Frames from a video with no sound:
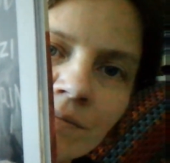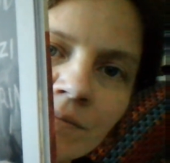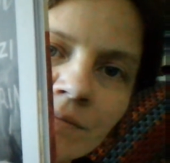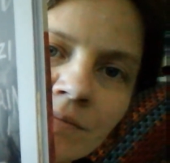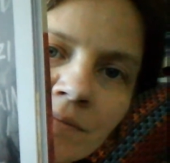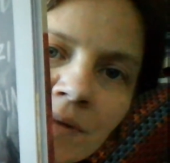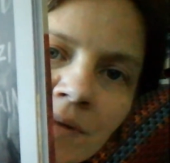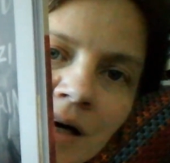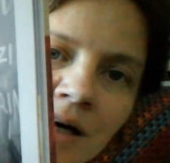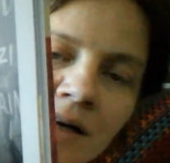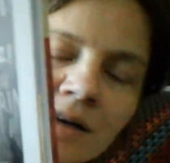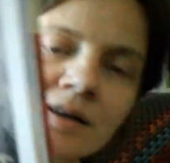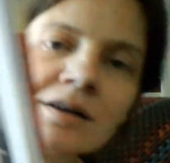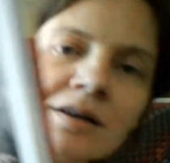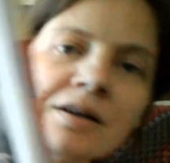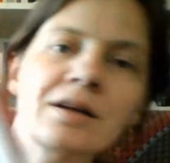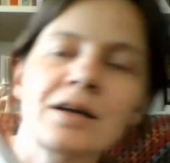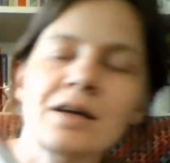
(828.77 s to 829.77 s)
but
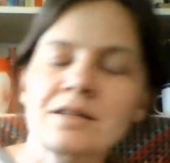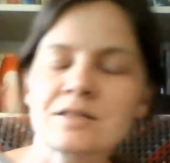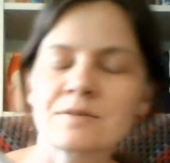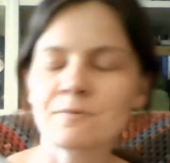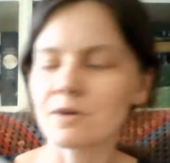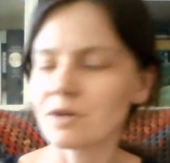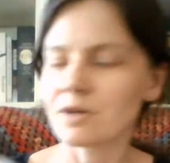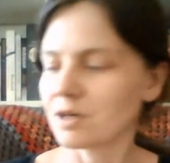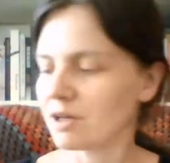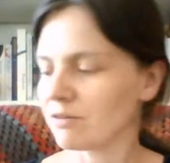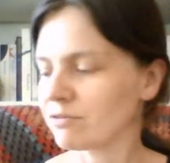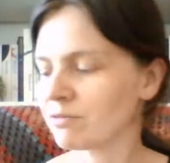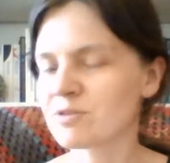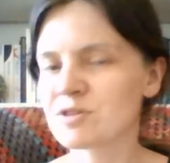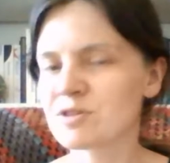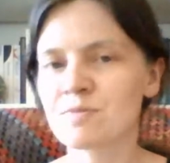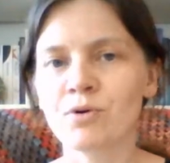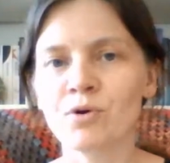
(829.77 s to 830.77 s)
it's knit from
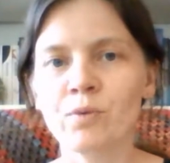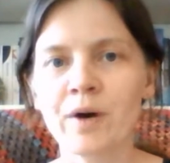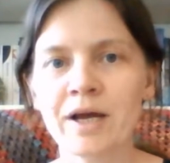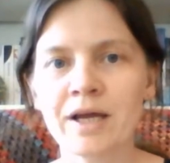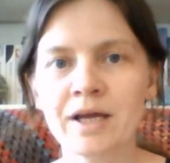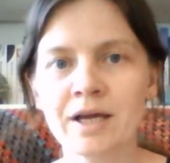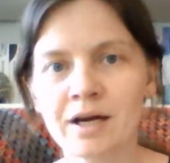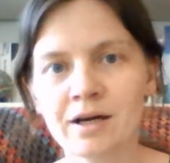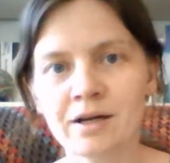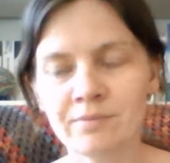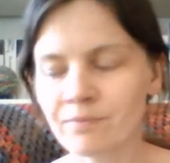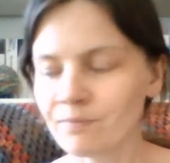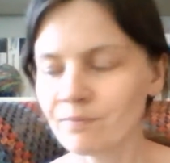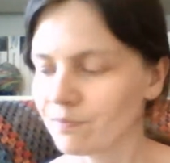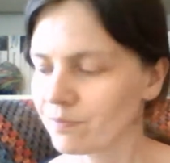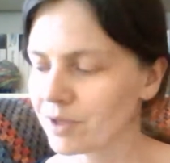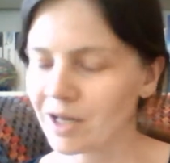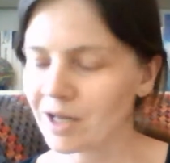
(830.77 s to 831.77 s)
sport weight yarn,
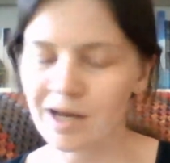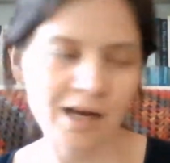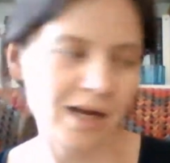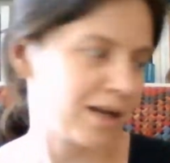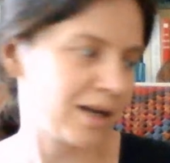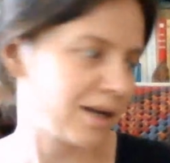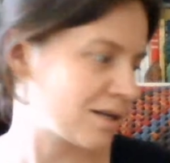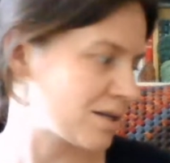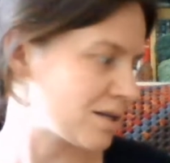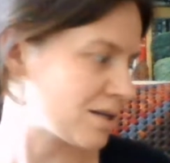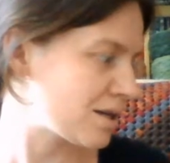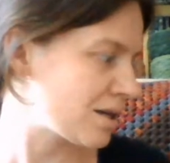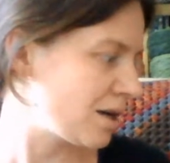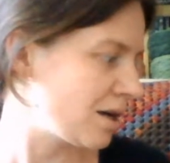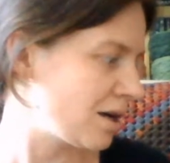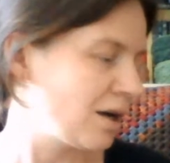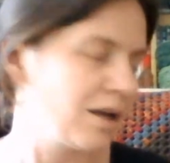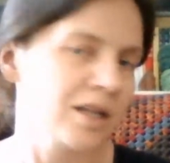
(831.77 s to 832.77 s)
and
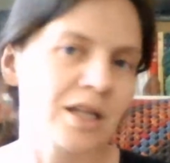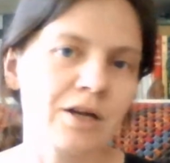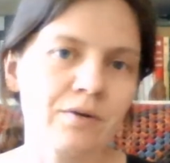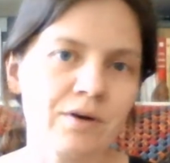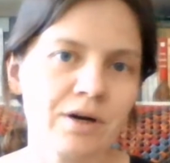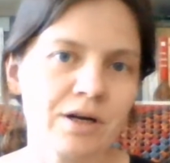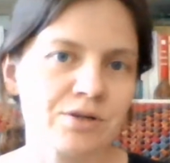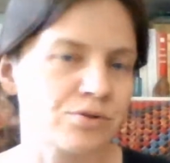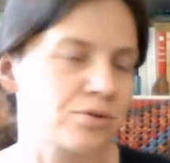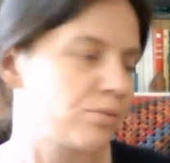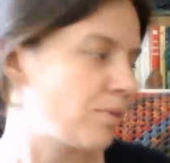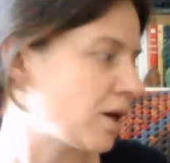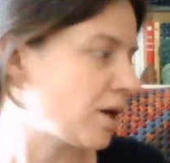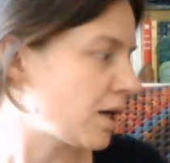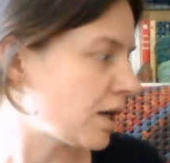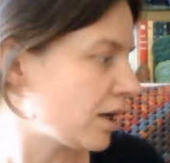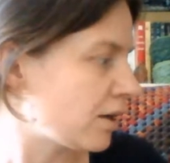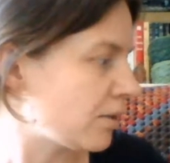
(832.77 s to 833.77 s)
there aren't too
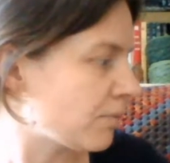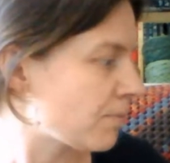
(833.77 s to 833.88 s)
many.